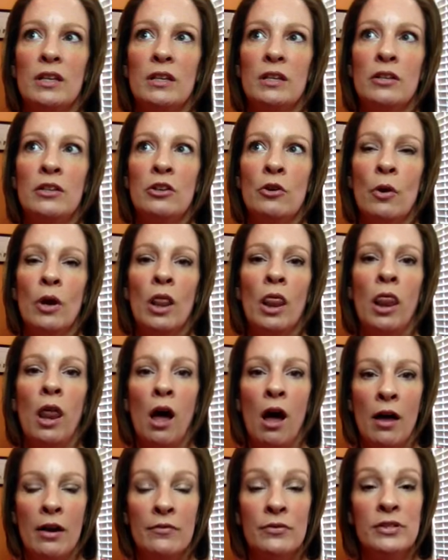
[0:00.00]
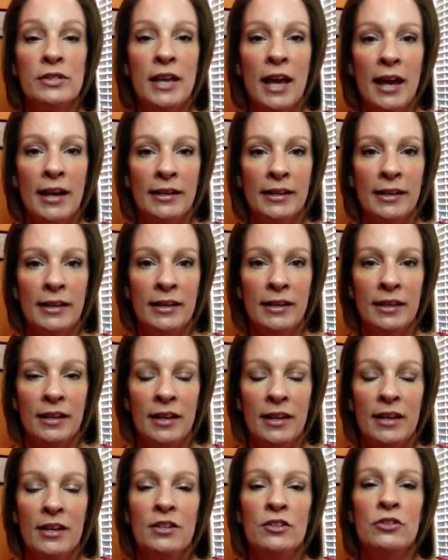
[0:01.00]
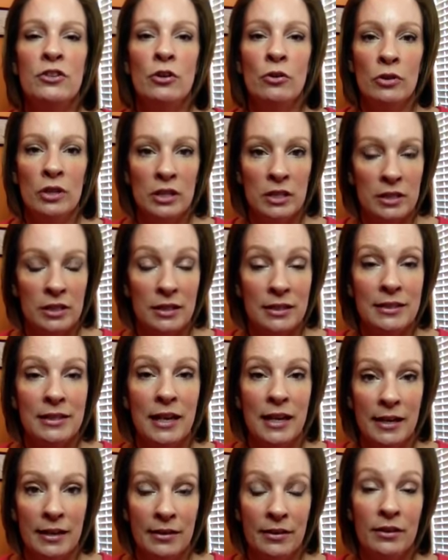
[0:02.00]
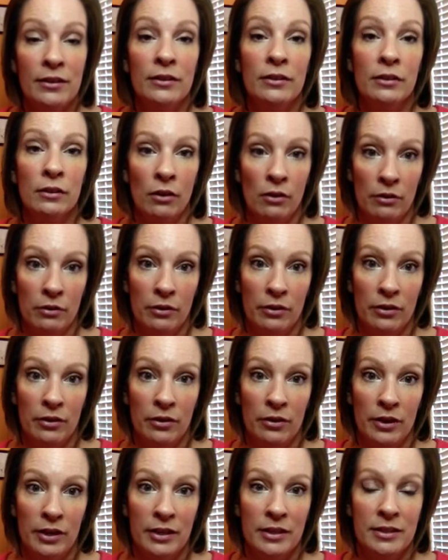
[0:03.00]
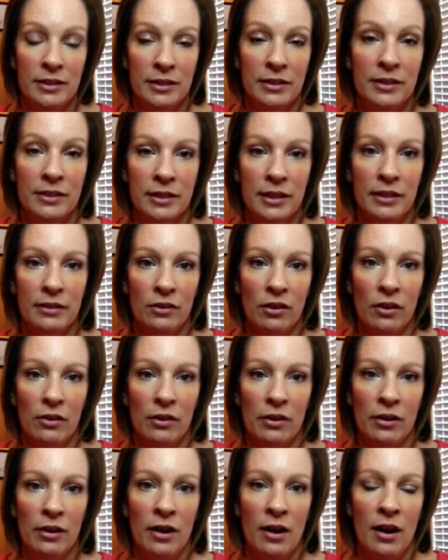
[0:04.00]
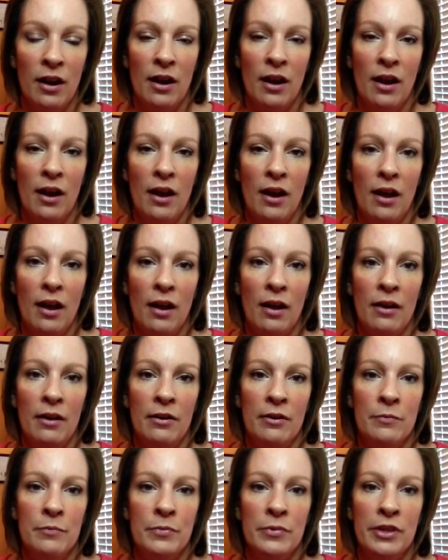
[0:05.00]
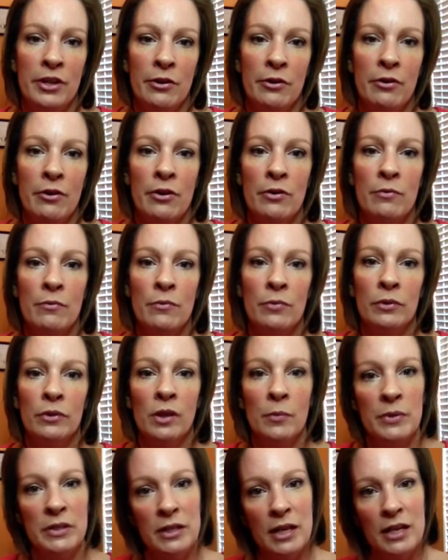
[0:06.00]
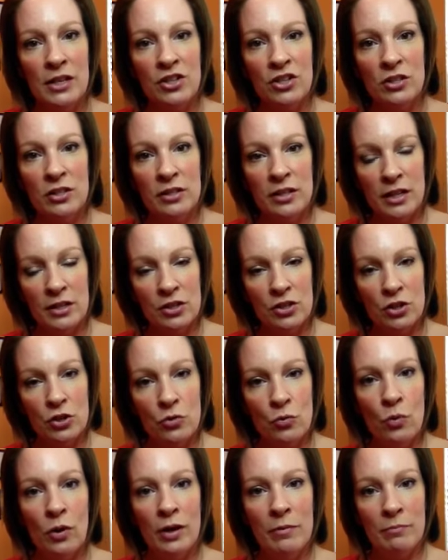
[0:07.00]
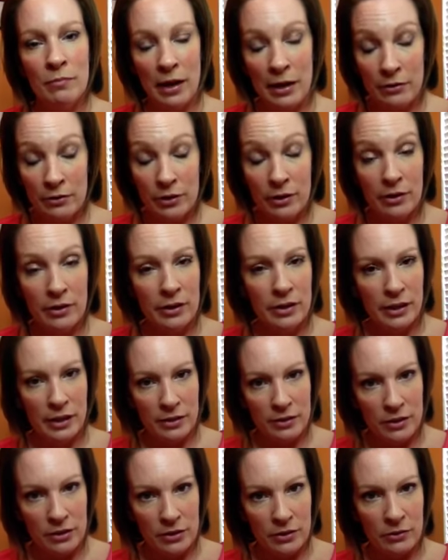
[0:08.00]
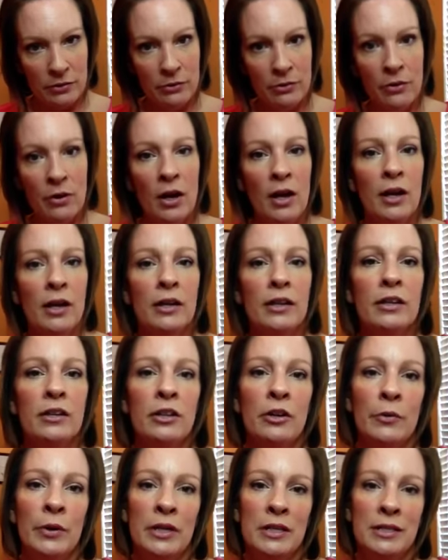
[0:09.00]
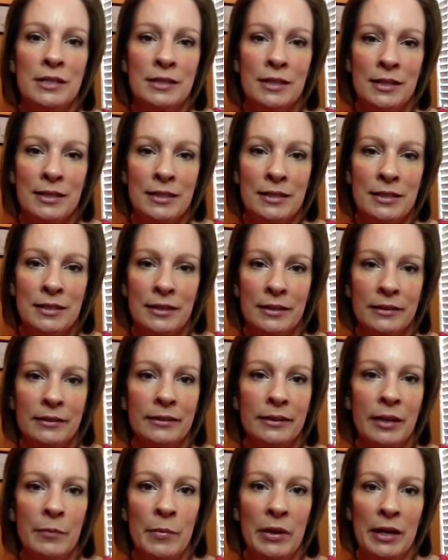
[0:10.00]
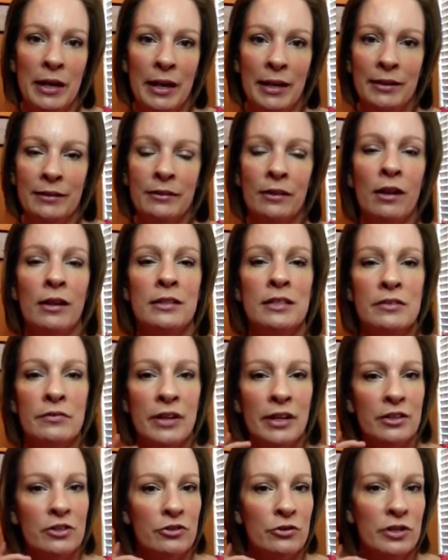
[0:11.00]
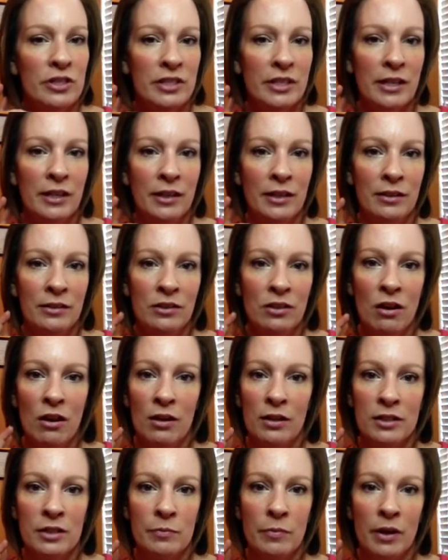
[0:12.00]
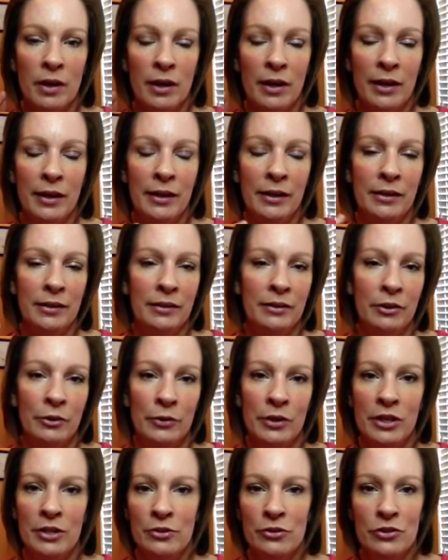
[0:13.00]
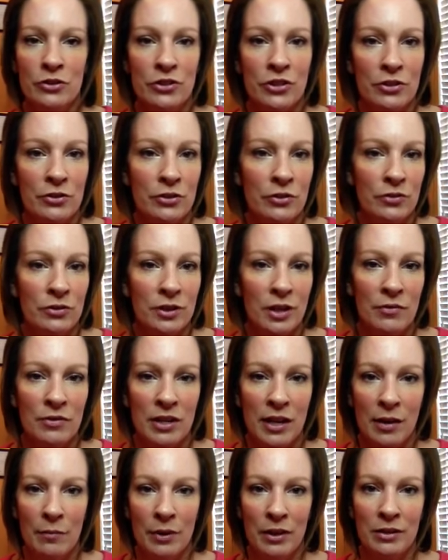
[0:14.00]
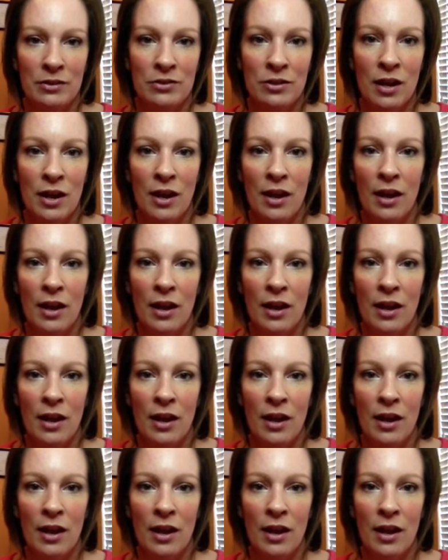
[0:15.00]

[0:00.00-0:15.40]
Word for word: you know a lot of sagging, know that it's going to take longer. It's going to take longer. Um, there are limitations as to what microcurrent can do. You know, it doesn't eliminate lots of extra skin caused by you know years and years of sun damage.